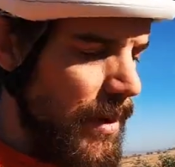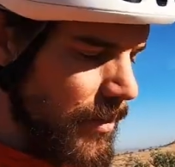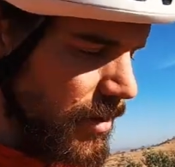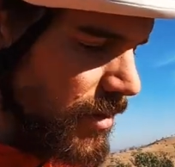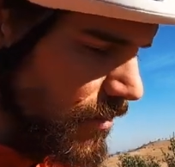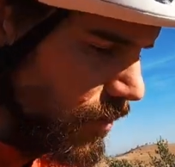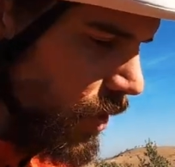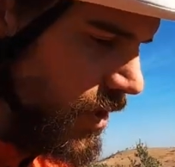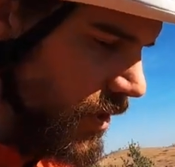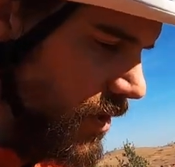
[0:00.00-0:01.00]
want to have a
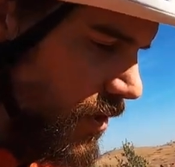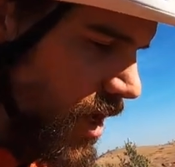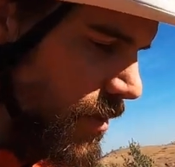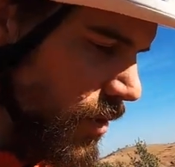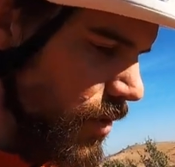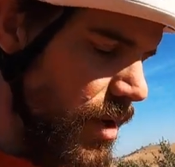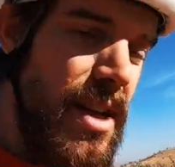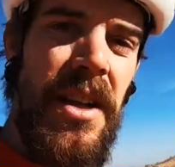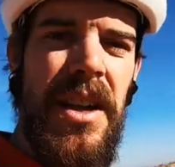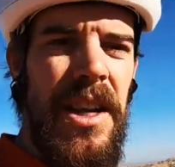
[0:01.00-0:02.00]
wash in a stream or
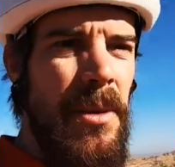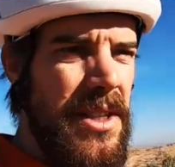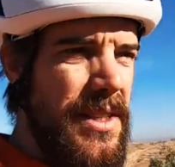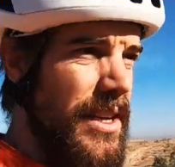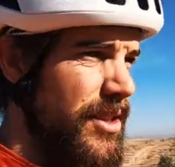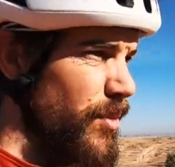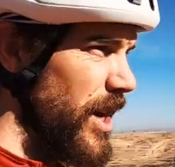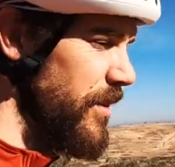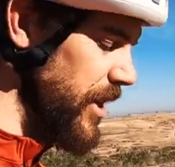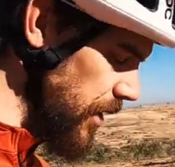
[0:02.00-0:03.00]
you might stay
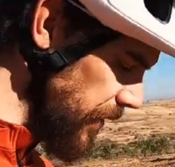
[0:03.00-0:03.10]
somewhere and they